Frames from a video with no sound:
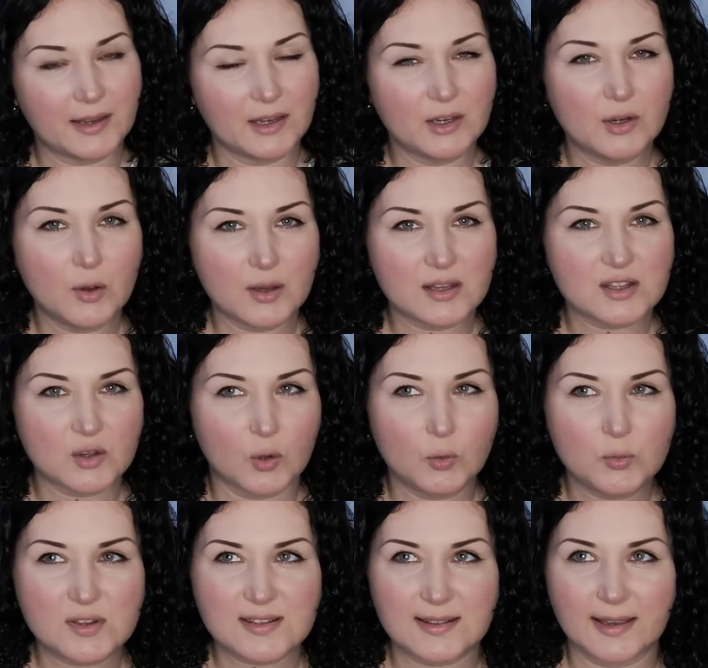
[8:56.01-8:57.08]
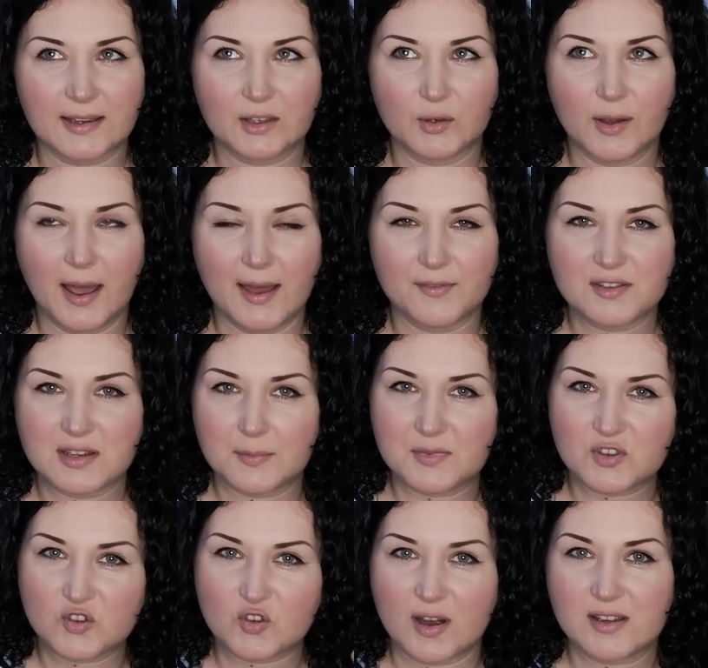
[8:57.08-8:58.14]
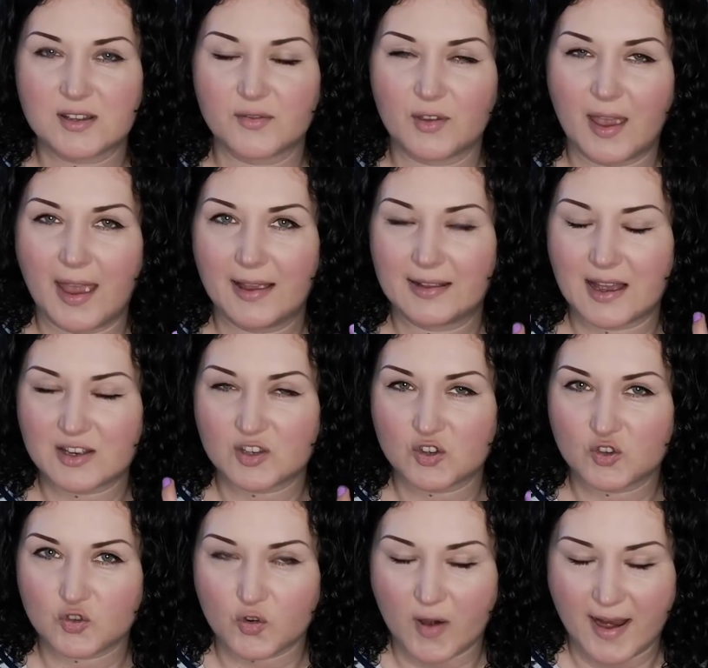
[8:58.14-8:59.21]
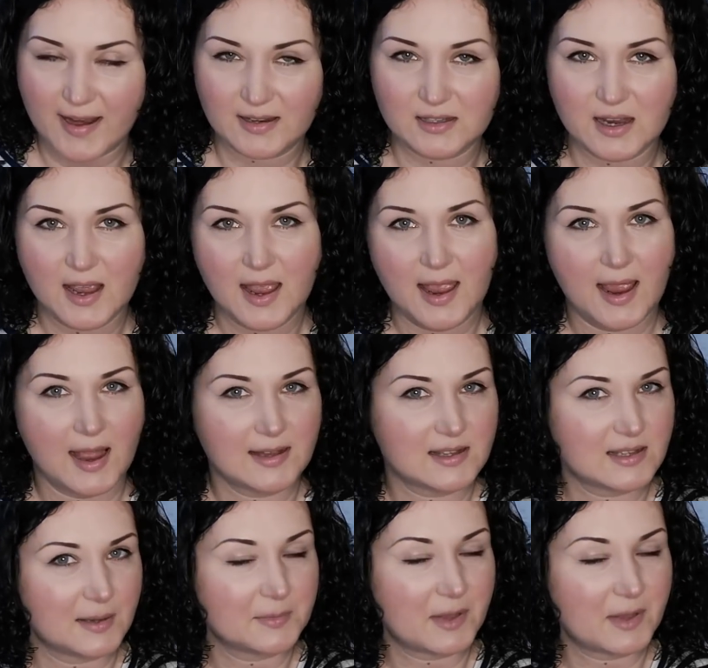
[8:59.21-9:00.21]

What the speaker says: you know, it's almost like you have some strands of your hair that are straight and some that